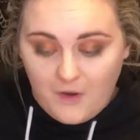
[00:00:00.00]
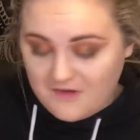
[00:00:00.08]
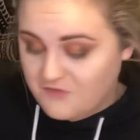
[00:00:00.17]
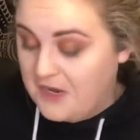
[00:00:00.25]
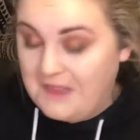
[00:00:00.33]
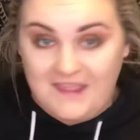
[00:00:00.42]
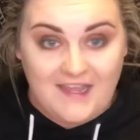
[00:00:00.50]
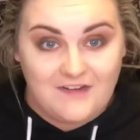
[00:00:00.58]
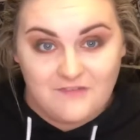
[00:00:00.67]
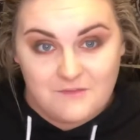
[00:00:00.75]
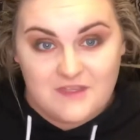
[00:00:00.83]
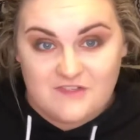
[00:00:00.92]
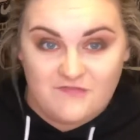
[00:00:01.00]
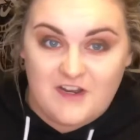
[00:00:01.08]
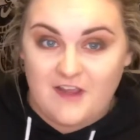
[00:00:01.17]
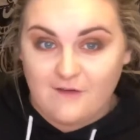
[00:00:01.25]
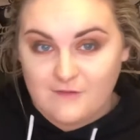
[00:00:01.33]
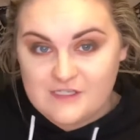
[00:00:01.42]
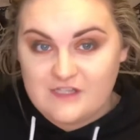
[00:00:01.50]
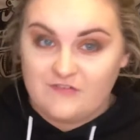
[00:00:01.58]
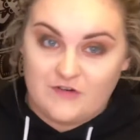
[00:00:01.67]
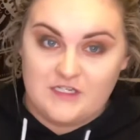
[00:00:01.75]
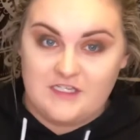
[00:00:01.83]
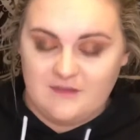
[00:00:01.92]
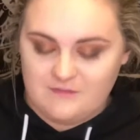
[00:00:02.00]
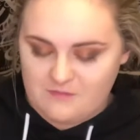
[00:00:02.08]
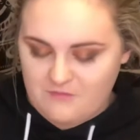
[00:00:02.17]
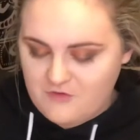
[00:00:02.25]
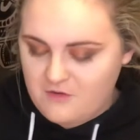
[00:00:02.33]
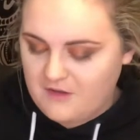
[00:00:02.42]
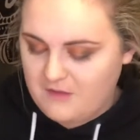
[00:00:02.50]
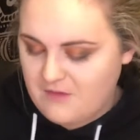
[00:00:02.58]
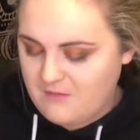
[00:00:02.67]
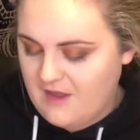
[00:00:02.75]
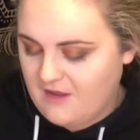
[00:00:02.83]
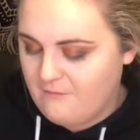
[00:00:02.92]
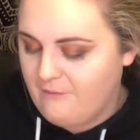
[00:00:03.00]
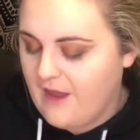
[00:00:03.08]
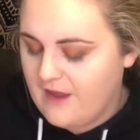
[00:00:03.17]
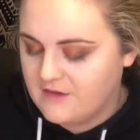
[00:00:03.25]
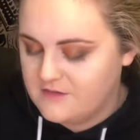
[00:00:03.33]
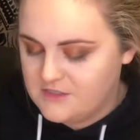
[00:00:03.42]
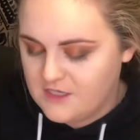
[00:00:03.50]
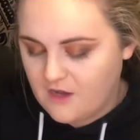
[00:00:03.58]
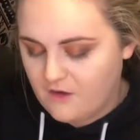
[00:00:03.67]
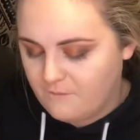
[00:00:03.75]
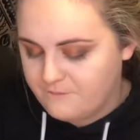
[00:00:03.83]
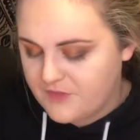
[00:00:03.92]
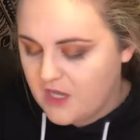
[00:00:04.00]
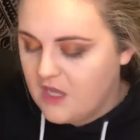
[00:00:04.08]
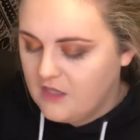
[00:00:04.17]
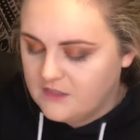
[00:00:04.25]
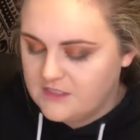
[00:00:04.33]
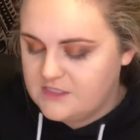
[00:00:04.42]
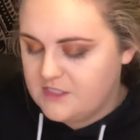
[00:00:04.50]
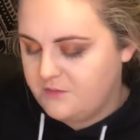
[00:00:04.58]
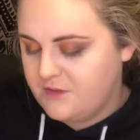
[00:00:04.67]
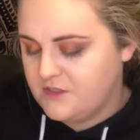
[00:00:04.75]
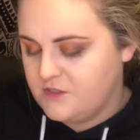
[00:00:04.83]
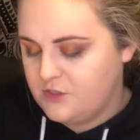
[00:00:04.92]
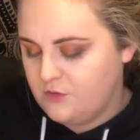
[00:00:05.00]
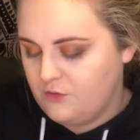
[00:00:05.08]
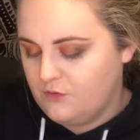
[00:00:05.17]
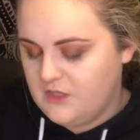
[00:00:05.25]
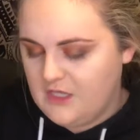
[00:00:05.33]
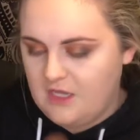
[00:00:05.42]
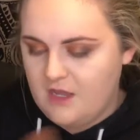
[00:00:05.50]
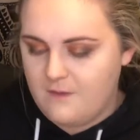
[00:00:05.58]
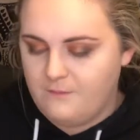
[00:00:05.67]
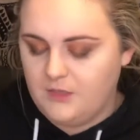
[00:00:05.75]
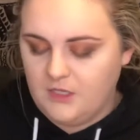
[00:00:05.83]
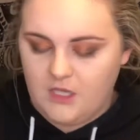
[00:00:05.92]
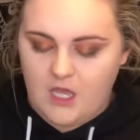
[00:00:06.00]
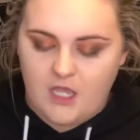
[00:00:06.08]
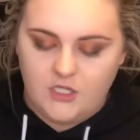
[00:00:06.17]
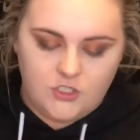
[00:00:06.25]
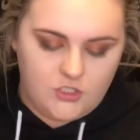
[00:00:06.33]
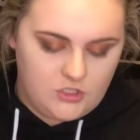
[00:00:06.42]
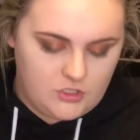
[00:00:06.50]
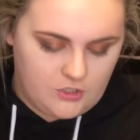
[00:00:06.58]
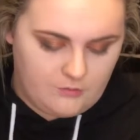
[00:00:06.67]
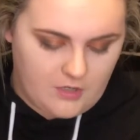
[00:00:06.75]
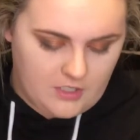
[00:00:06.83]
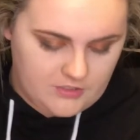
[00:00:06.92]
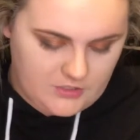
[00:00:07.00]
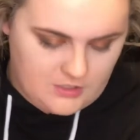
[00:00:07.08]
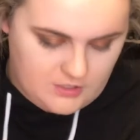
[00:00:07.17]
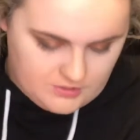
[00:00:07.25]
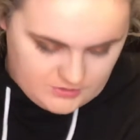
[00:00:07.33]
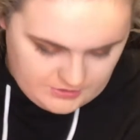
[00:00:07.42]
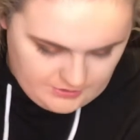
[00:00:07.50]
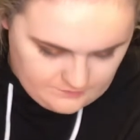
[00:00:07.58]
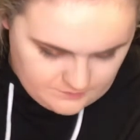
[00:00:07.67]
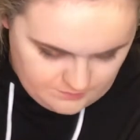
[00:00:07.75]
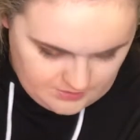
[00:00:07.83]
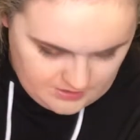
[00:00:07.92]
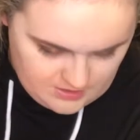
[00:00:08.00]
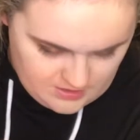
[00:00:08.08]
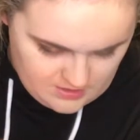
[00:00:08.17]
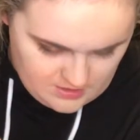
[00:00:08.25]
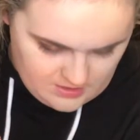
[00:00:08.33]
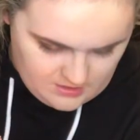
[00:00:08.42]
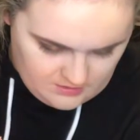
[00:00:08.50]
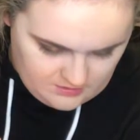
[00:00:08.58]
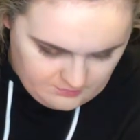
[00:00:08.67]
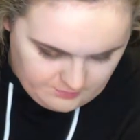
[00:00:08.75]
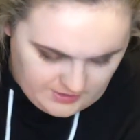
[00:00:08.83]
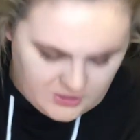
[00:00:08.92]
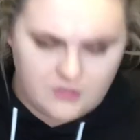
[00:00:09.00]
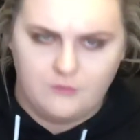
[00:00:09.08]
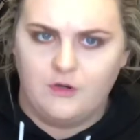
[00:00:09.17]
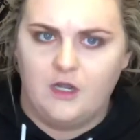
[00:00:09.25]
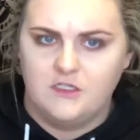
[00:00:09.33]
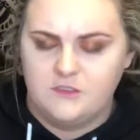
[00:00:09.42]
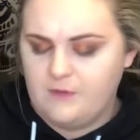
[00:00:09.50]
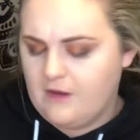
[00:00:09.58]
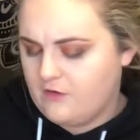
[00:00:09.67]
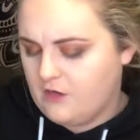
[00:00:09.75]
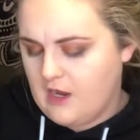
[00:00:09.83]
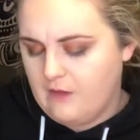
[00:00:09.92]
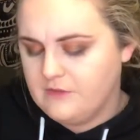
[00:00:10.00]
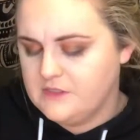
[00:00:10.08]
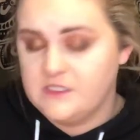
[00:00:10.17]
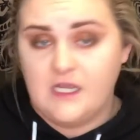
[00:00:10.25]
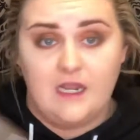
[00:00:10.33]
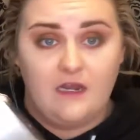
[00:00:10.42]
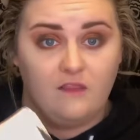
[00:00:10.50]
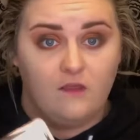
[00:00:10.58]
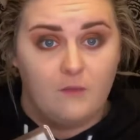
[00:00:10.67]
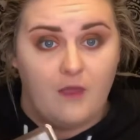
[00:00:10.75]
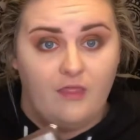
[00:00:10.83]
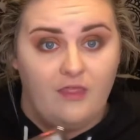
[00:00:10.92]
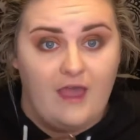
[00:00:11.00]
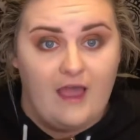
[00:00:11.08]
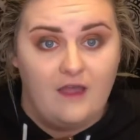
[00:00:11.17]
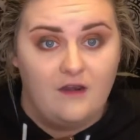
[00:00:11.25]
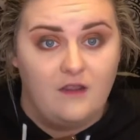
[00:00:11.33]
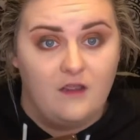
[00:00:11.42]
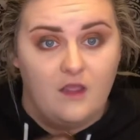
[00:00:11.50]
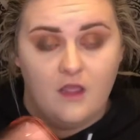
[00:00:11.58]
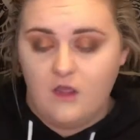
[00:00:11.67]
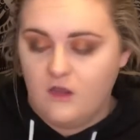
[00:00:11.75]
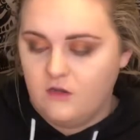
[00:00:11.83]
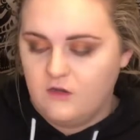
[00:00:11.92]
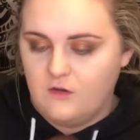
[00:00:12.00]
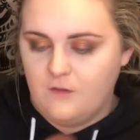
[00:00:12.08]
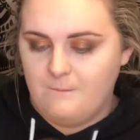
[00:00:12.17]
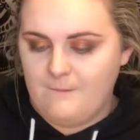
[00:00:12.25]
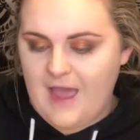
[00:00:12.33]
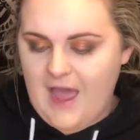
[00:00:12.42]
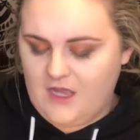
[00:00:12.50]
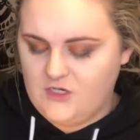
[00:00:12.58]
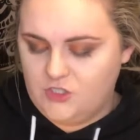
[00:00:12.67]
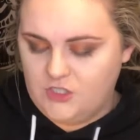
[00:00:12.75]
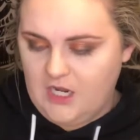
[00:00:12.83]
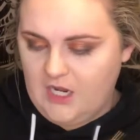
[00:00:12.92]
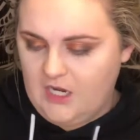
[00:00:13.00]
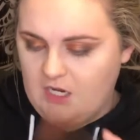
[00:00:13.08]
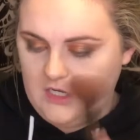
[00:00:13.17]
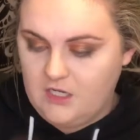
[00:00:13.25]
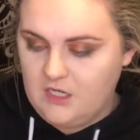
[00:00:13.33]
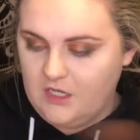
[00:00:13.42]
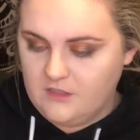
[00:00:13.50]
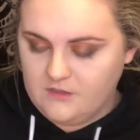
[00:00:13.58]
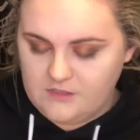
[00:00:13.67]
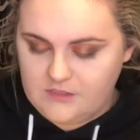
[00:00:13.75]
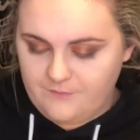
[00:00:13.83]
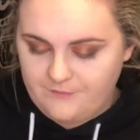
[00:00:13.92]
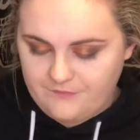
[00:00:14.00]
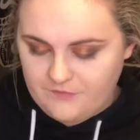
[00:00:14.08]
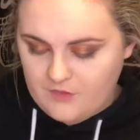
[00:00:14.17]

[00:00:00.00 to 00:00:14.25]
Whatever I like from this video is the first things I'm throwing in my makeup bag. So let's dip into the blush or bronzer, excuse me, the blush and bronze powder. I wouldn't say anything about that matte shade is,